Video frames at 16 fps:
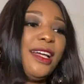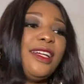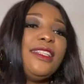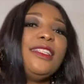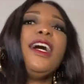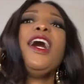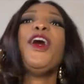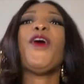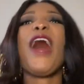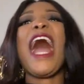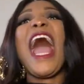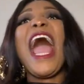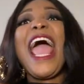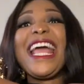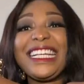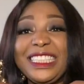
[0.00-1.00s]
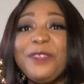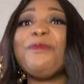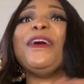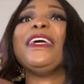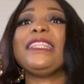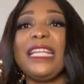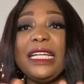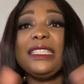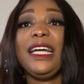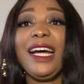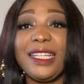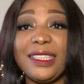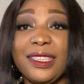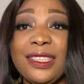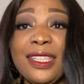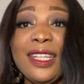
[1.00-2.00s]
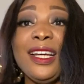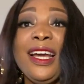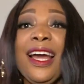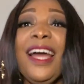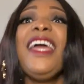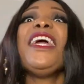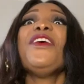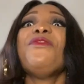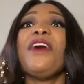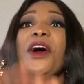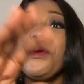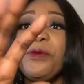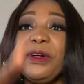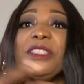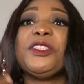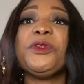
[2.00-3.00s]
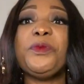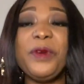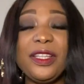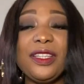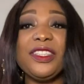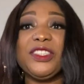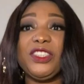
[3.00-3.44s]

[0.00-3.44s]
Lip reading: No, I expected that. If I were to be the